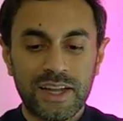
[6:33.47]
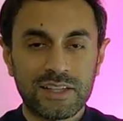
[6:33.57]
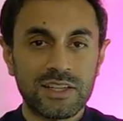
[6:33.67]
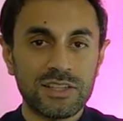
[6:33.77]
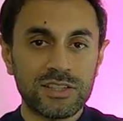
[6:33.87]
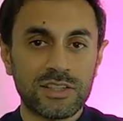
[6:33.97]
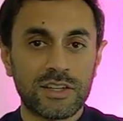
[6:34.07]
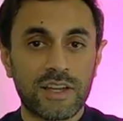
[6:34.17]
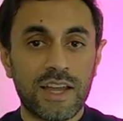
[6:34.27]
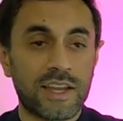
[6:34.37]
connect this,
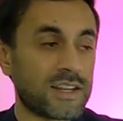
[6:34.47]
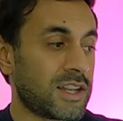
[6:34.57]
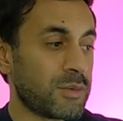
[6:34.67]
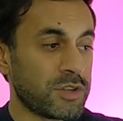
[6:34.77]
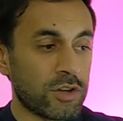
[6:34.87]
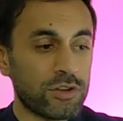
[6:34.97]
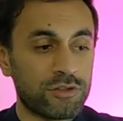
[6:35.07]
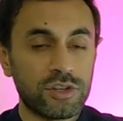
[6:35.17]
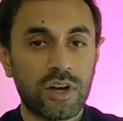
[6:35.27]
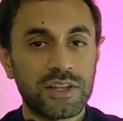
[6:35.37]
and let me know
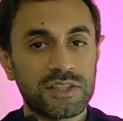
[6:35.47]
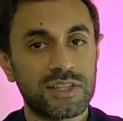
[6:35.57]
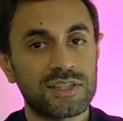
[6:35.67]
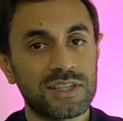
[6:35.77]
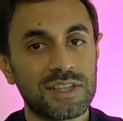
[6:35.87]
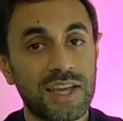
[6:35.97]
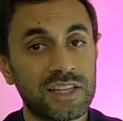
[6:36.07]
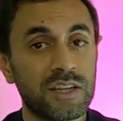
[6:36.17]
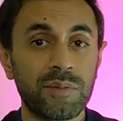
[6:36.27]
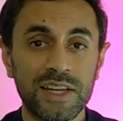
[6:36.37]
if you guys can see
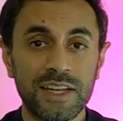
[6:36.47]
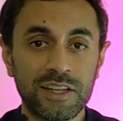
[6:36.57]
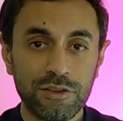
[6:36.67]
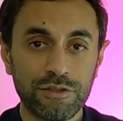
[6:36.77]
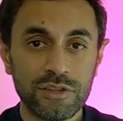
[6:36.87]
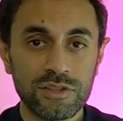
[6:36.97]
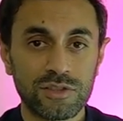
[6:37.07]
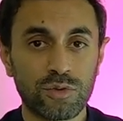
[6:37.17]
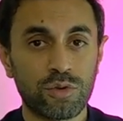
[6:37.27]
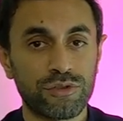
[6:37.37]
any immediate
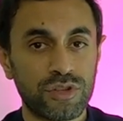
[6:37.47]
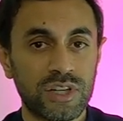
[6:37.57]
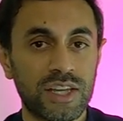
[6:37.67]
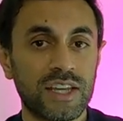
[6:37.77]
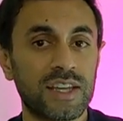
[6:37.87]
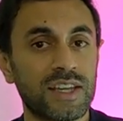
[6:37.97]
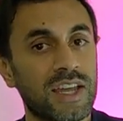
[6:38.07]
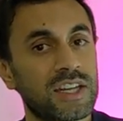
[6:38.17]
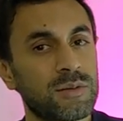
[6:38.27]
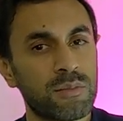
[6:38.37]
difference, or if you hear
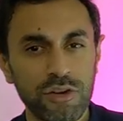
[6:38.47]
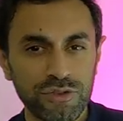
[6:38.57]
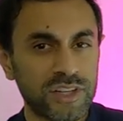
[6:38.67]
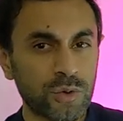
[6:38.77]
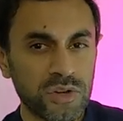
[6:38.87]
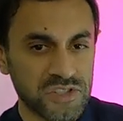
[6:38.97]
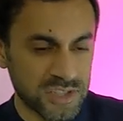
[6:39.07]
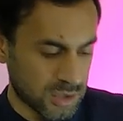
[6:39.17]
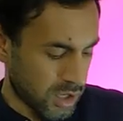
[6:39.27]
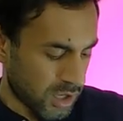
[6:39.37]
any muffling
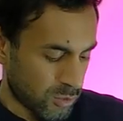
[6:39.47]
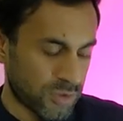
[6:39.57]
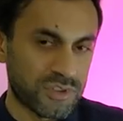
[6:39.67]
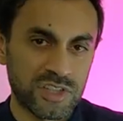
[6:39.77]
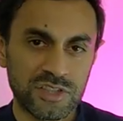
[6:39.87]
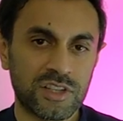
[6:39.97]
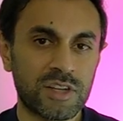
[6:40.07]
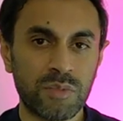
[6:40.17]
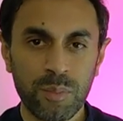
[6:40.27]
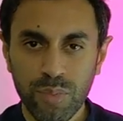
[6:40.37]
noises with this
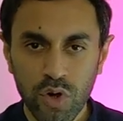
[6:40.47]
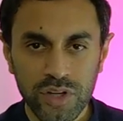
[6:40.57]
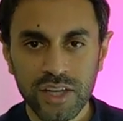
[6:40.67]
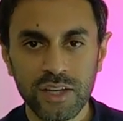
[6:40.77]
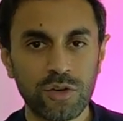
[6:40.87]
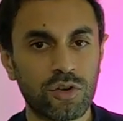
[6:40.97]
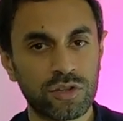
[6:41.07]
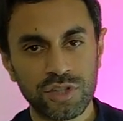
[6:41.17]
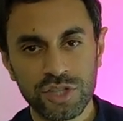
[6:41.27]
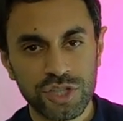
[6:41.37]
in my pocket or
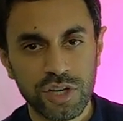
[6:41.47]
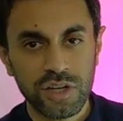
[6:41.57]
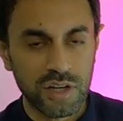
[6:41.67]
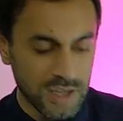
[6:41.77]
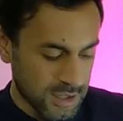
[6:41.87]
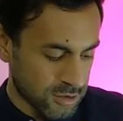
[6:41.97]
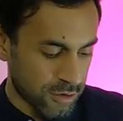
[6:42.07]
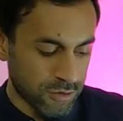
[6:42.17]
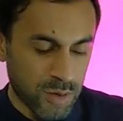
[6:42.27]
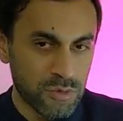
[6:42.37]
on the shirt.
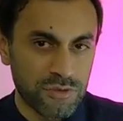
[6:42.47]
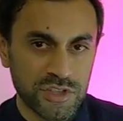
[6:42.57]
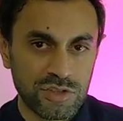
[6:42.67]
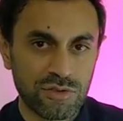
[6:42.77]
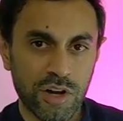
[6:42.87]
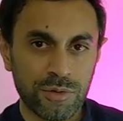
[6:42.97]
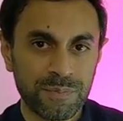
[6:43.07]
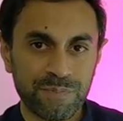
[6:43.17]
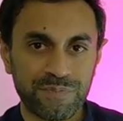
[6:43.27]
So if I move this around,